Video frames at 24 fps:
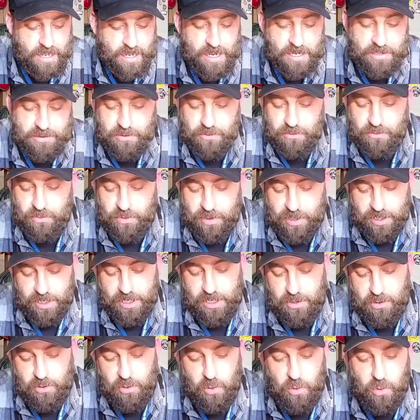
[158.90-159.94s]
It's a
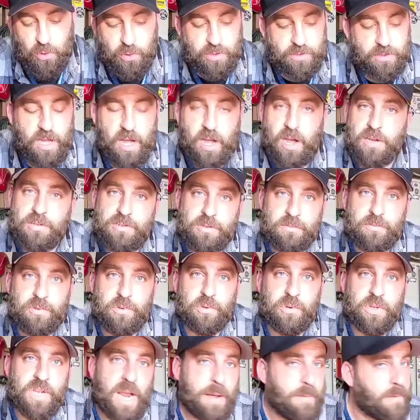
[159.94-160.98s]
really cool, awesome
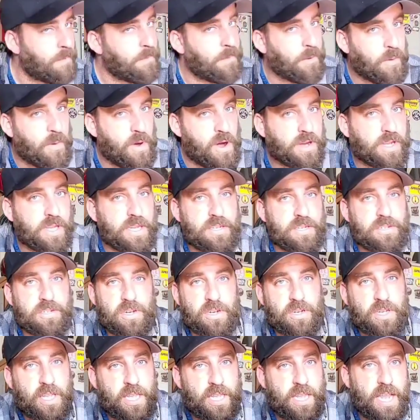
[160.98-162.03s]
tool. And I'm a Milwaukee
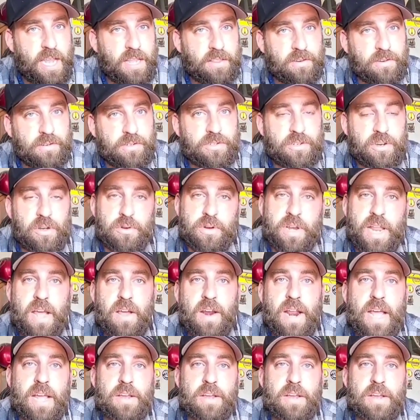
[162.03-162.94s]
junkie, and there's no doubt.